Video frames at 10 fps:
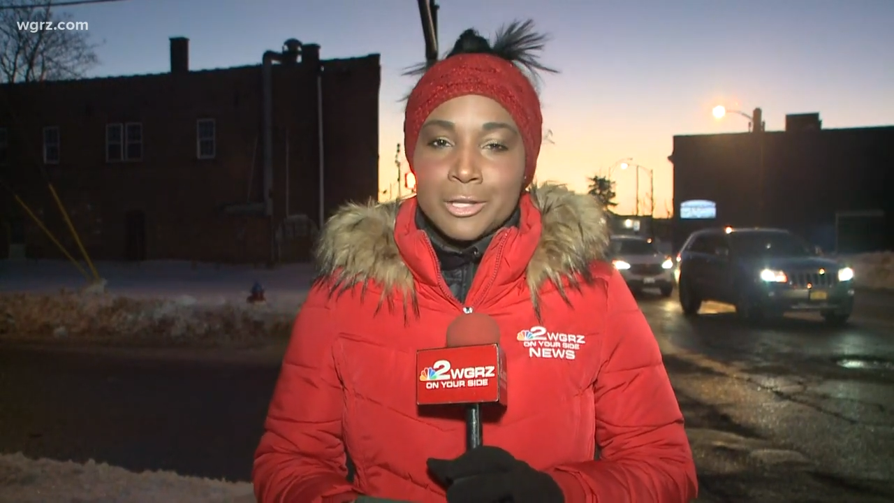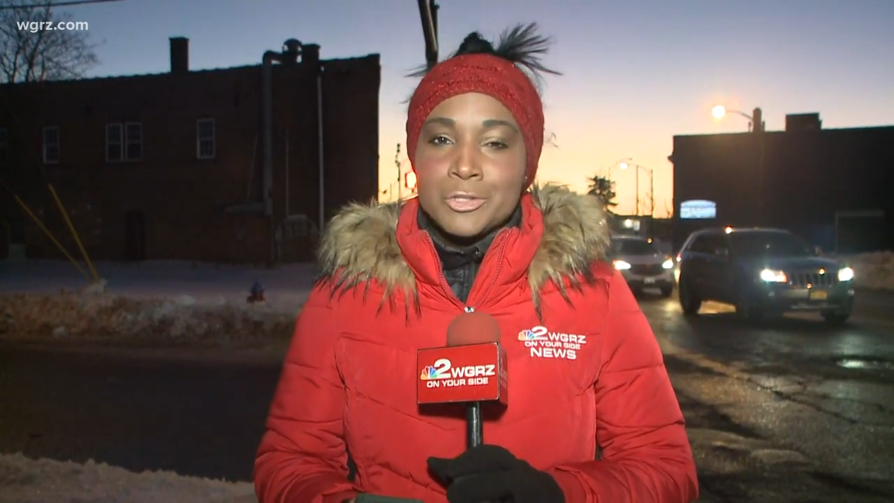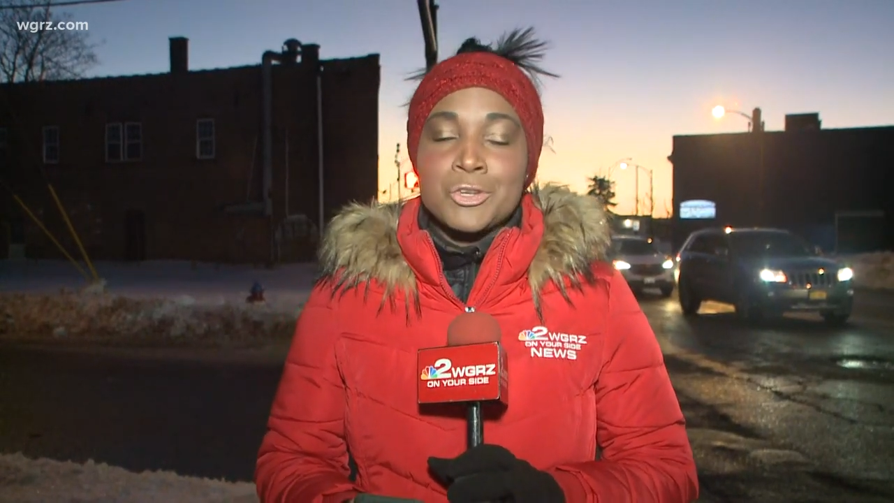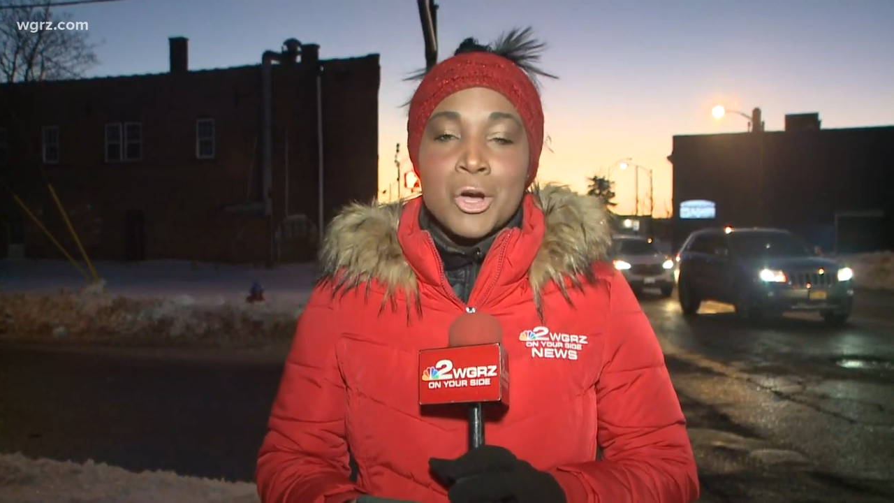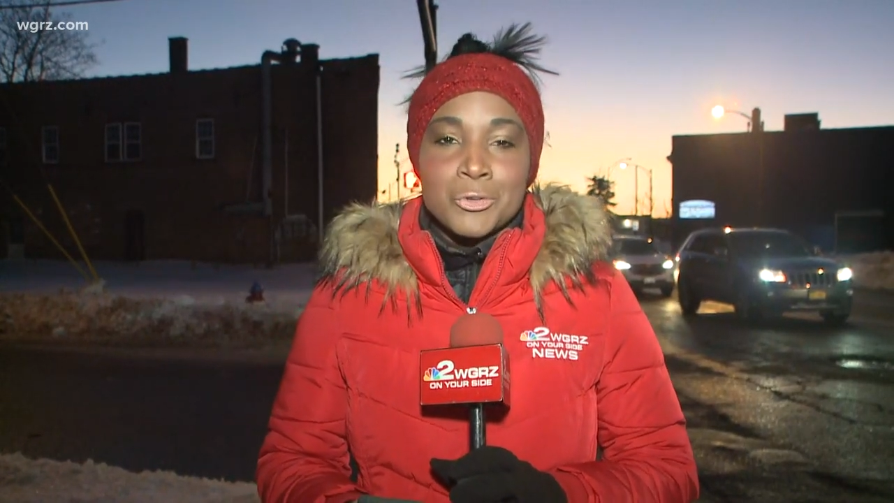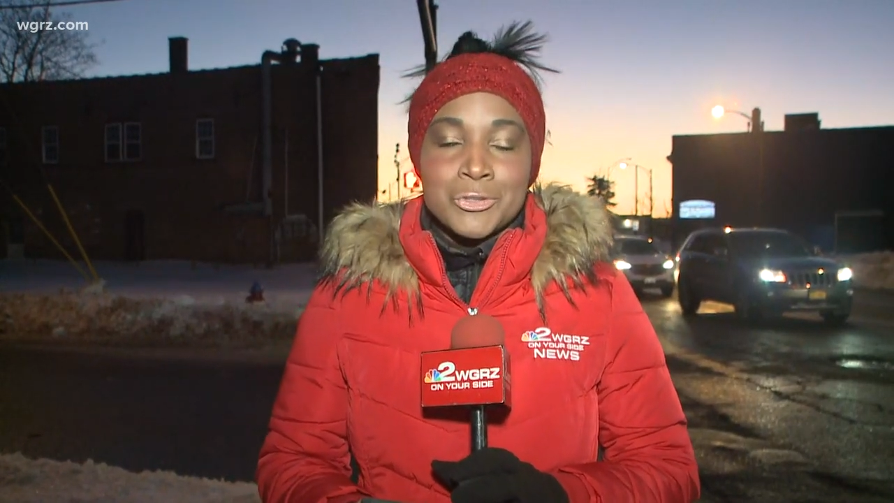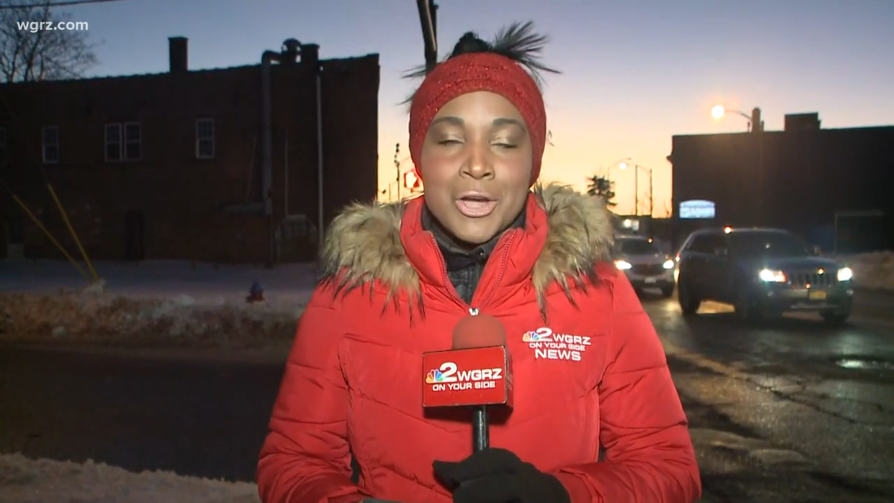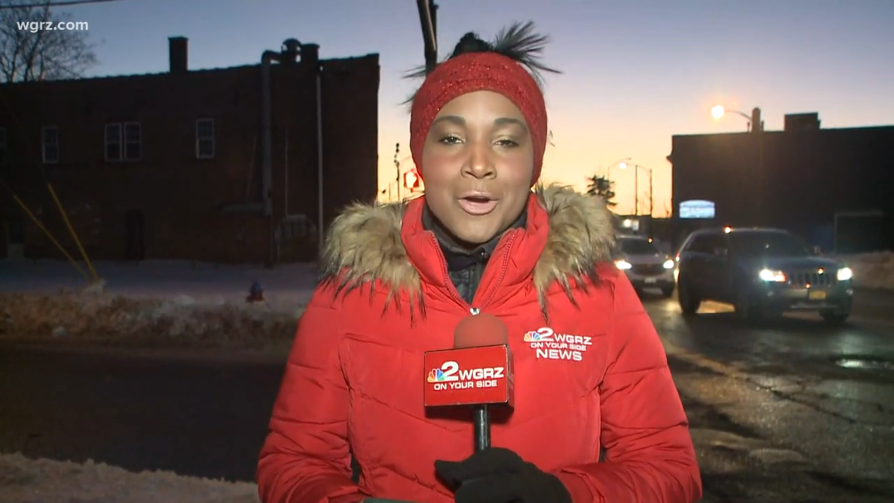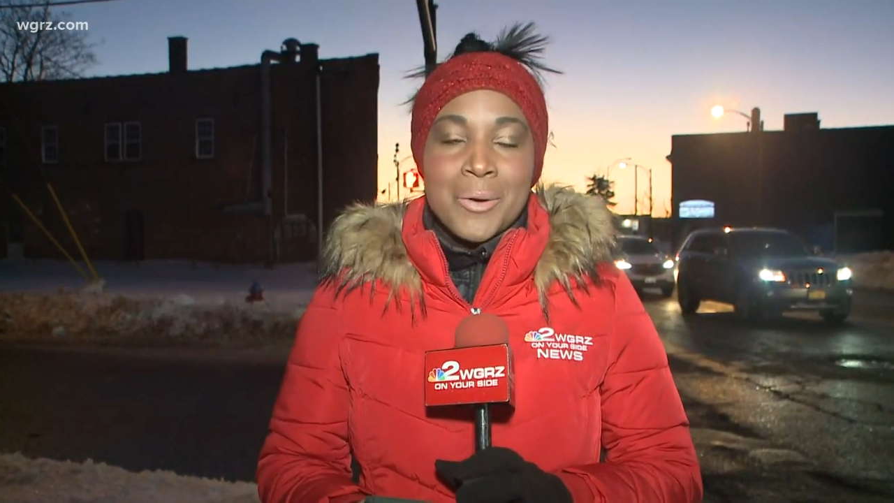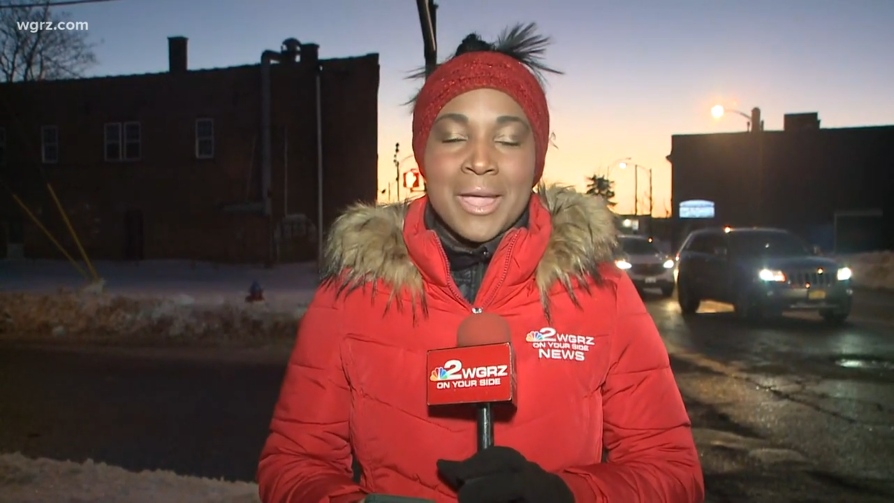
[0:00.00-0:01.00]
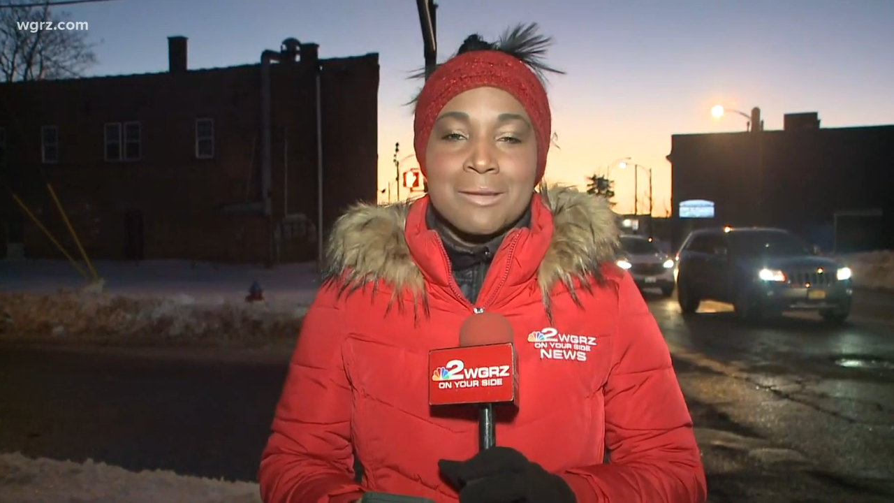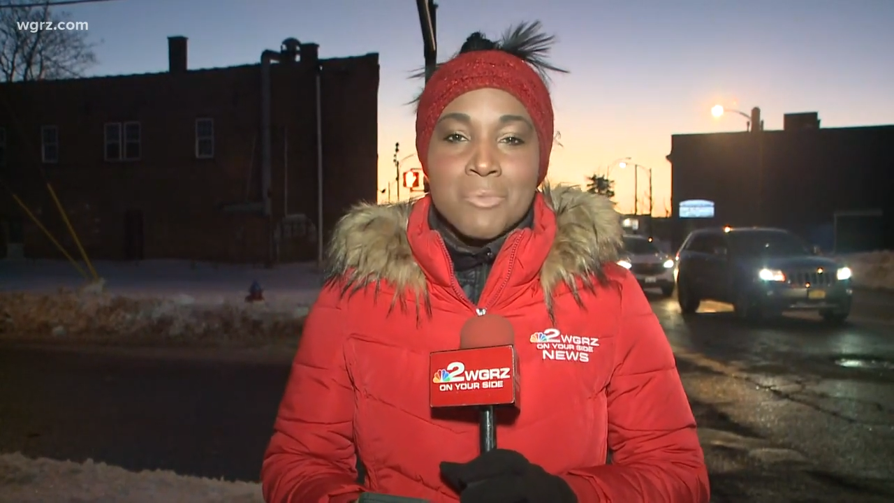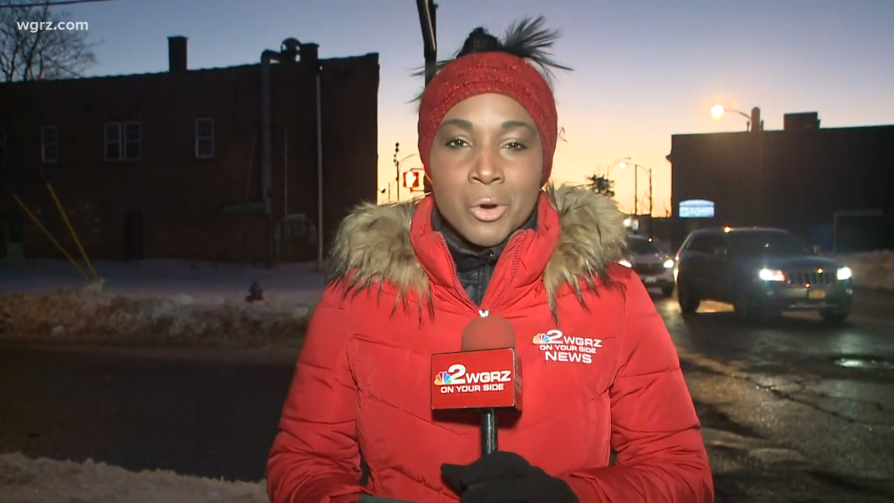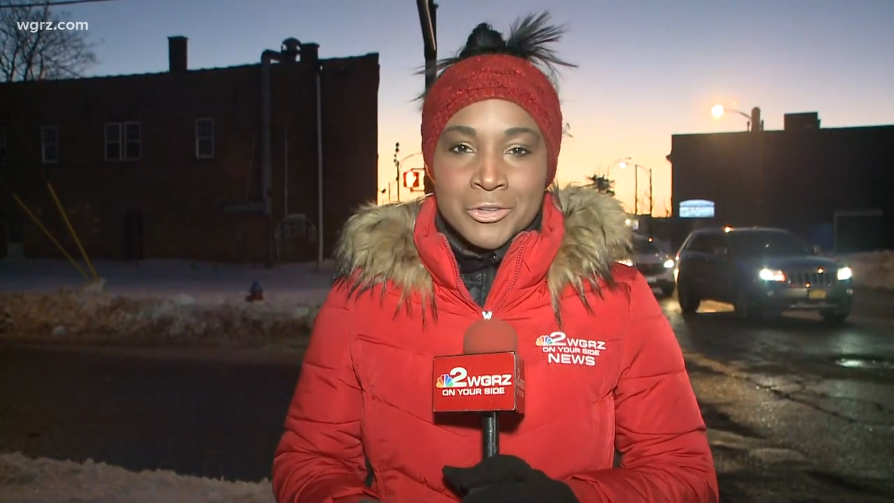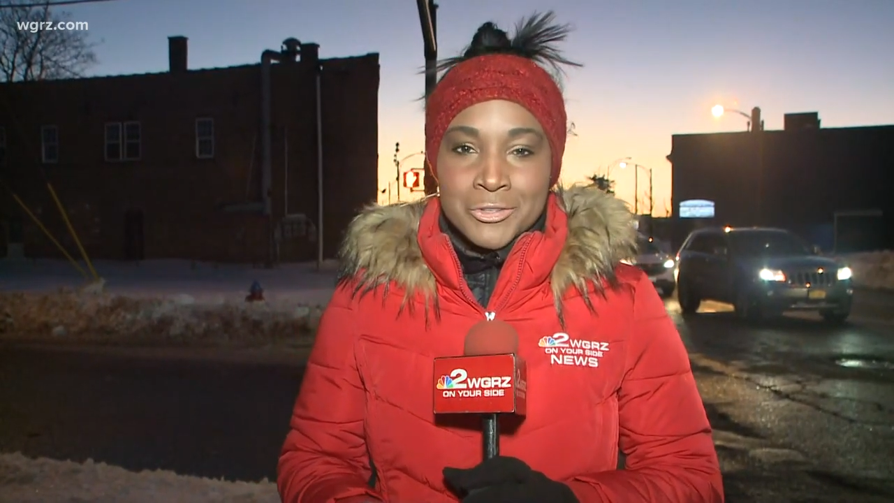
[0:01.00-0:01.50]
Snow, snow, and
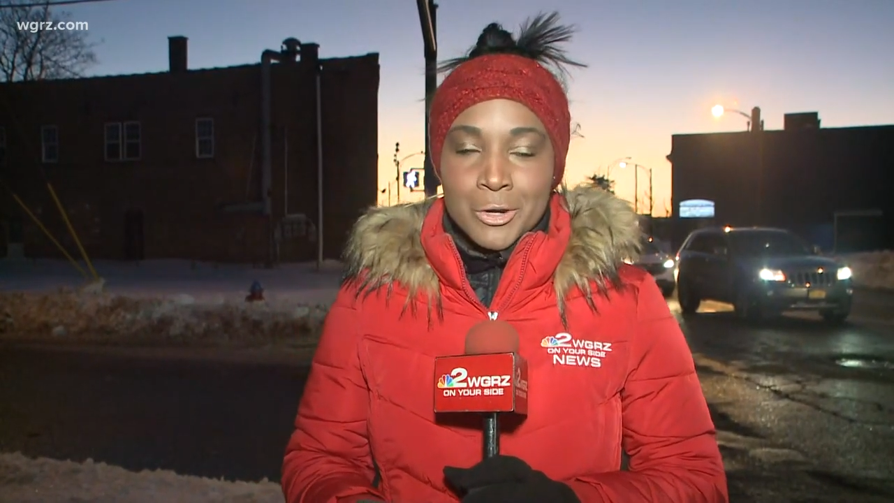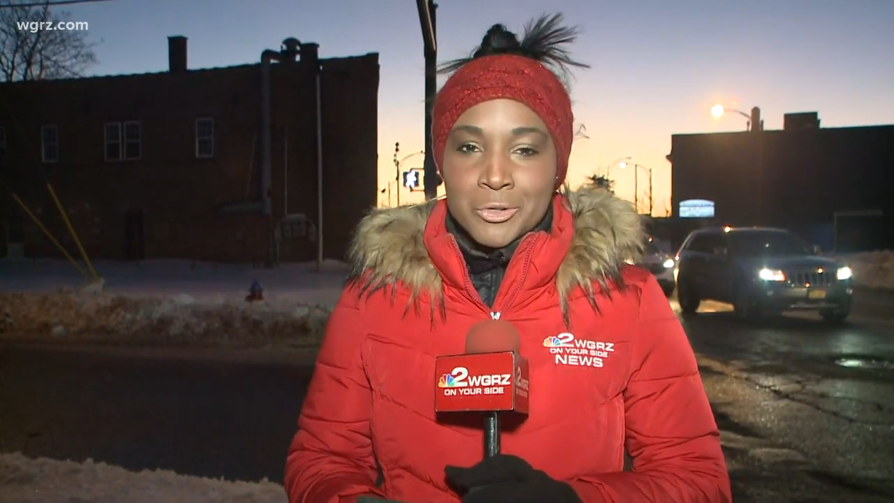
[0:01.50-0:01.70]
more snow.